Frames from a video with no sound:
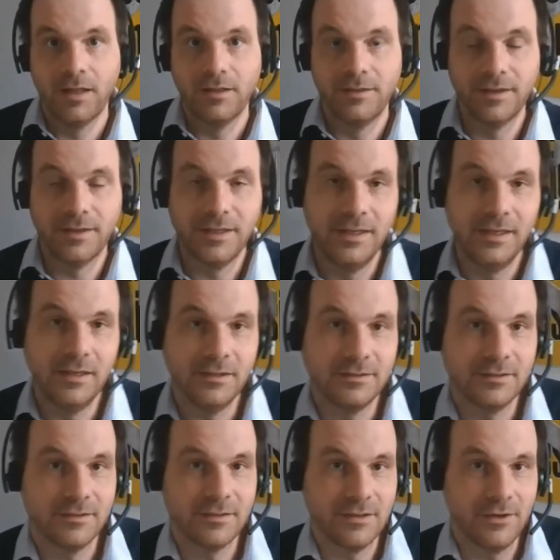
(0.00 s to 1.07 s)
The key
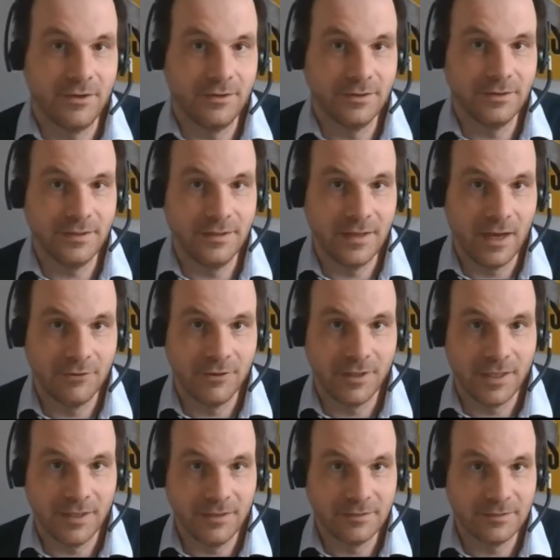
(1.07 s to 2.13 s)
lessons learned in our
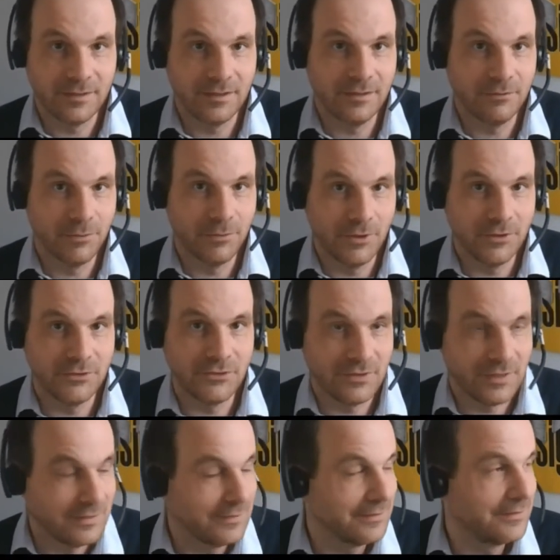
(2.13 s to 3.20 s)
case study was
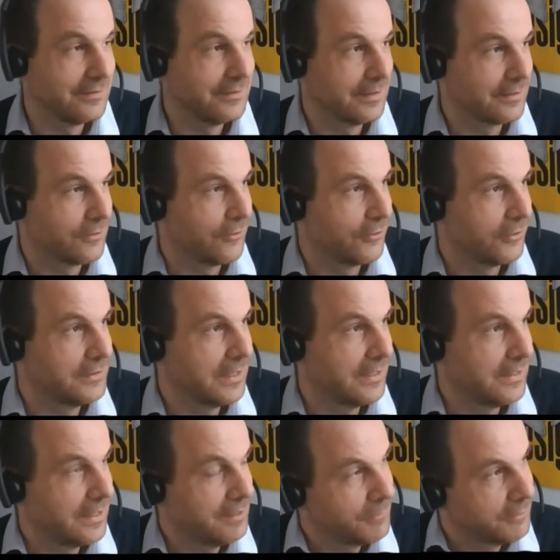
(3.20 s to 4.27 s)
that the core
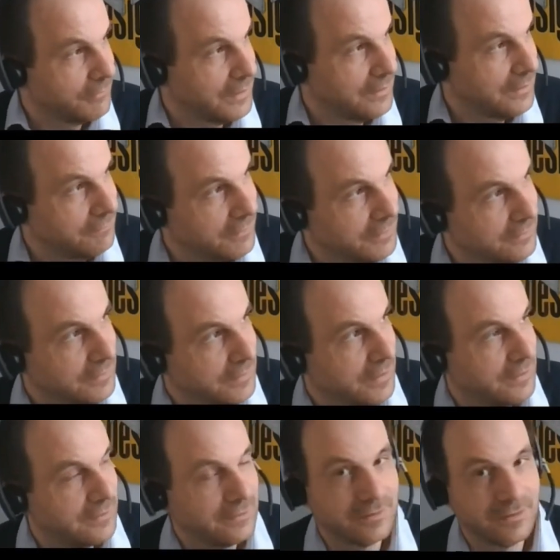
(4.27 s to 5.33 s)
dilemma we
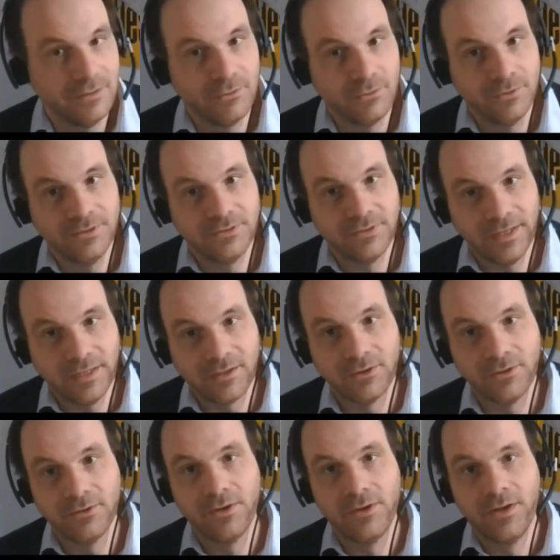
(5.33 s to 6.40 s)
investigated in
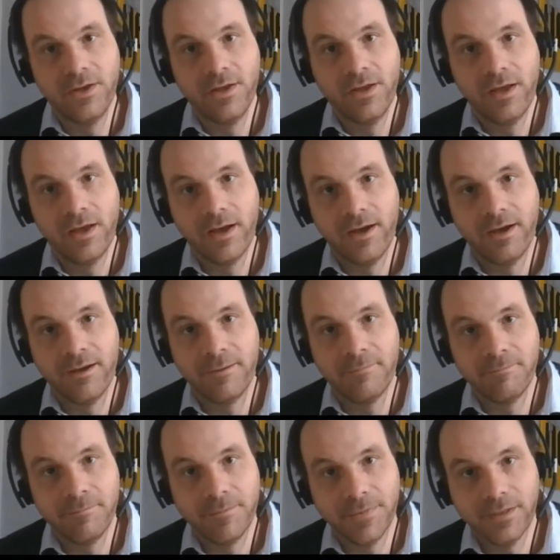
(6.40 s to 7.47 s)
Uniseco
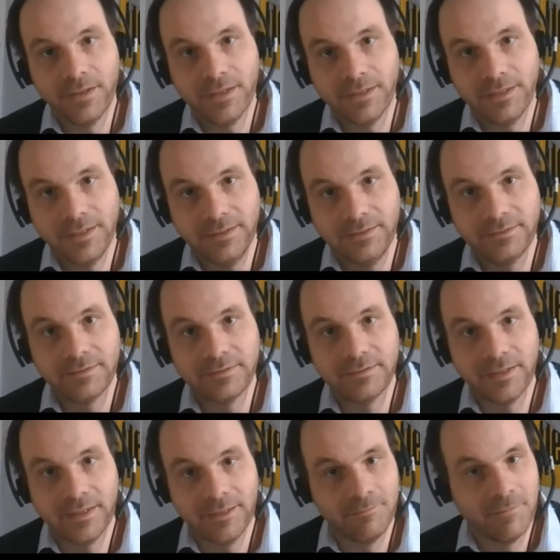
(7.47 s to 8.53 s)
um, is
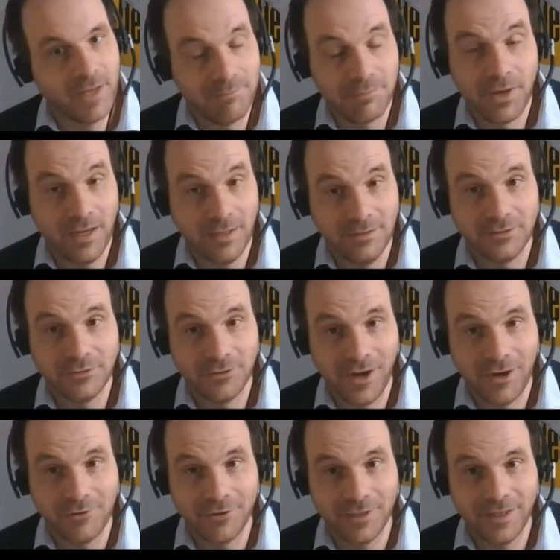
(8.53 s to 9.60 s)
um, applies to
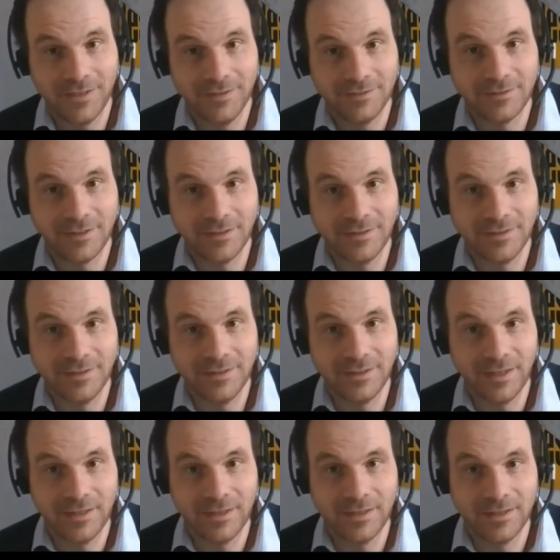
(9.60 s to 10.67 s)
our case study
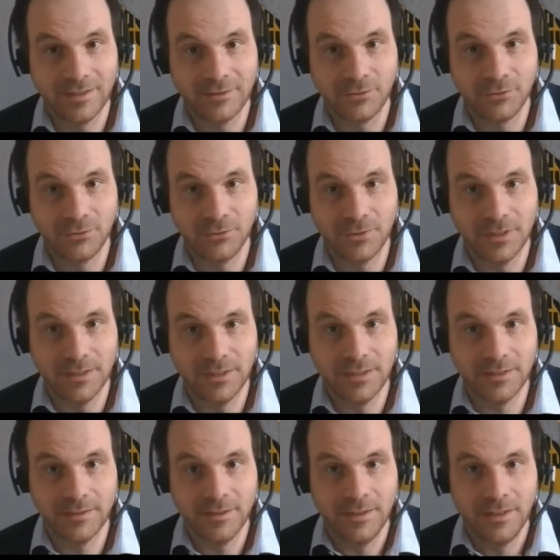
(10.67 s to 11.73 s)
uh, to
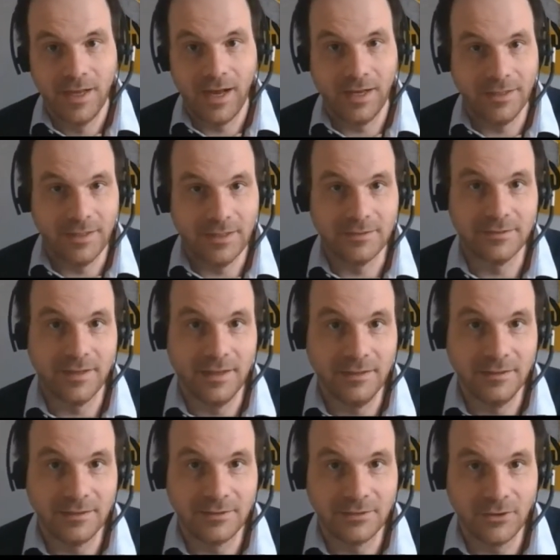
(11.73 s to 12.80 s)
a high
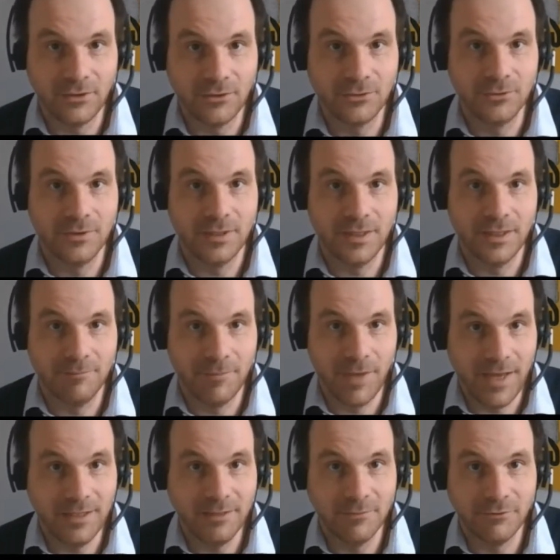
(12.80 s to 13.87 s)
extent. So um,
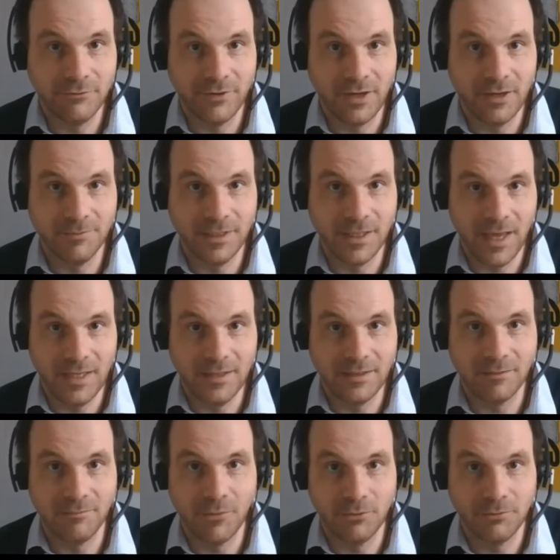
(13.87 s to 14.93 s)
animal farming at the
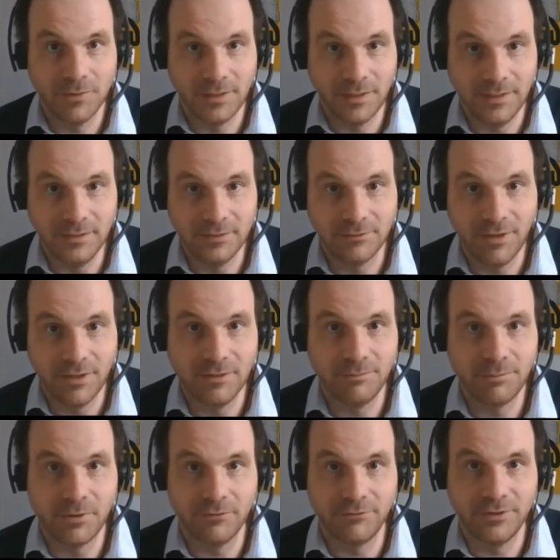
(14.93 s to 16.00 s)
moment is very
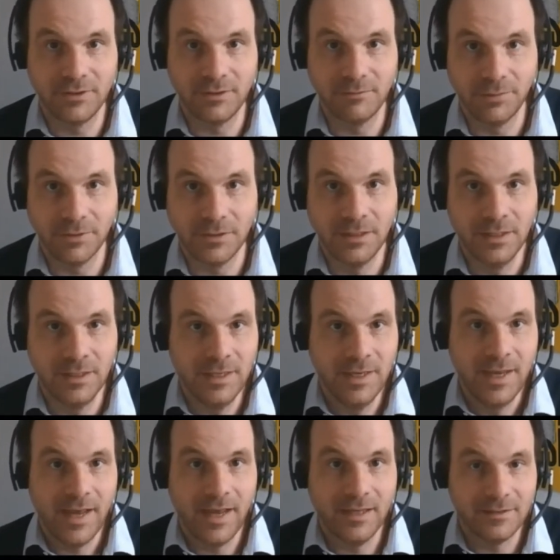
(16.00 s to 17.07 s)
profitable
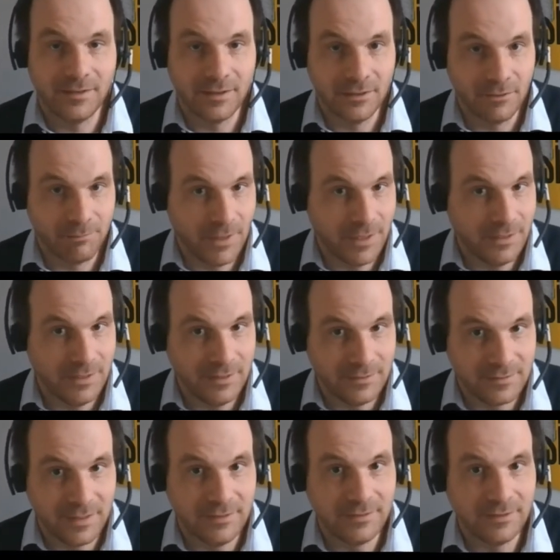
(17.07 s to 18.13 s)
and there are not many
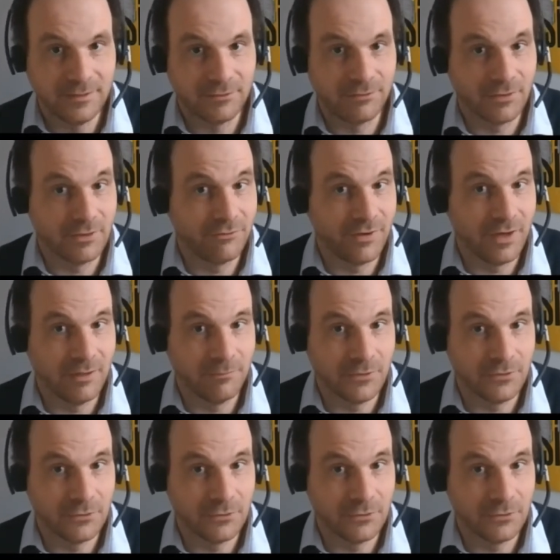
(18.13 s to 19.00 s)
incentives for the farmers